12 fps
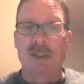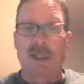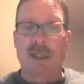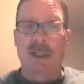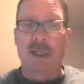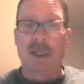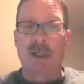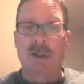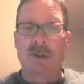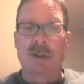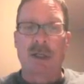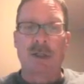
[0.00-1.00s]
is a key
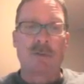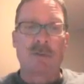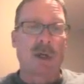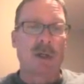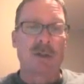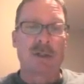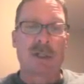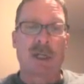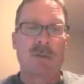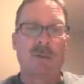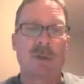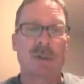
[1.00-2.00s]
to kind of
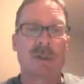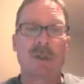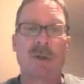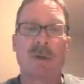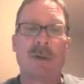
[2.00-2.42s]
understand what's,